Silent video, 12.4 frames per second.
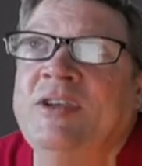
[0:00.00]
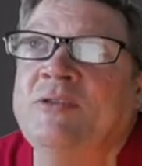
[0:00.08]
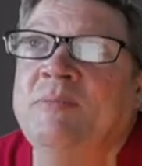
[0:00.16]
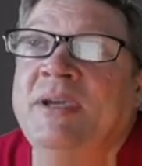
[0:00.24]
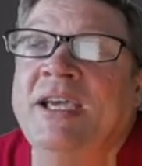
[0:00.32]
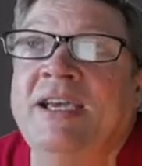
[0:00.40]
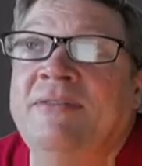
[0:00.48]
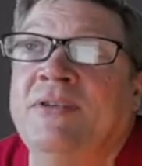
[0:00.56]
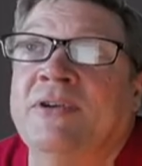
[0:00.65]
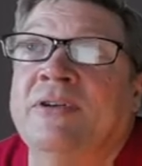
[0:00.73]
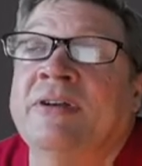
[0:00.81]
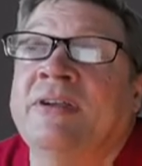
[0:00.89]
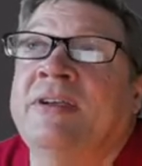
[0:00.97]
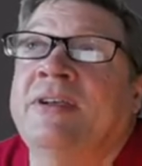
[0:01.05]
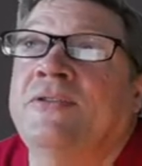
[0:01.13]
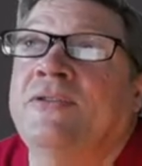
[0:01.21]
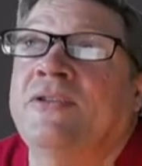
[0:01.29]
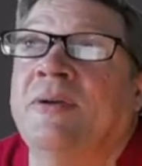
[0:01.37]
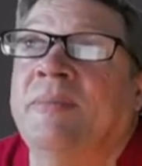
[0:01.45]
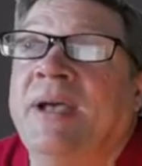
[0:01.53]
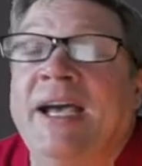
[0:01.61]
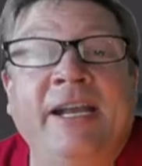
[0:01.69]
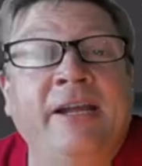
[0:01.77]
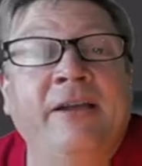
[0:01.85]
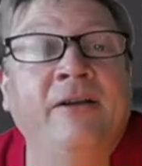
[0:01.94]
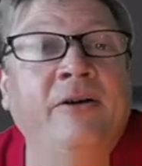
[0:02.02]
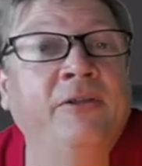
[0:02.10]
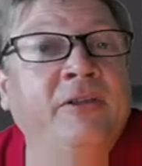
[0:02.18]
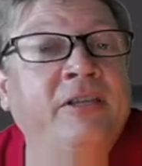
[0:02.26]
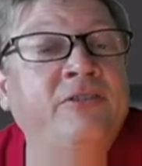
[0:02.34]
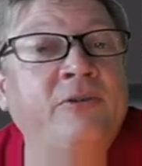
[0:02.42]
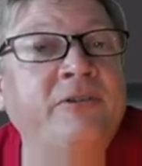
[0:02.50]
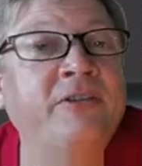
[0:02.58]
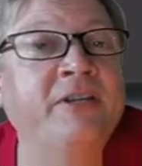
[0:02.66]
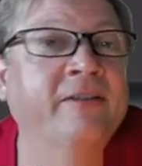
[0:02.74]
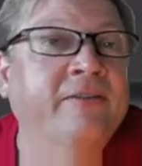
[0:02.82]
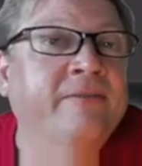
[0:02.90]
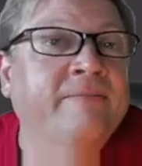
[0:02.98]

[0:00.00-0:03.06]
behavior from adding all these torques together.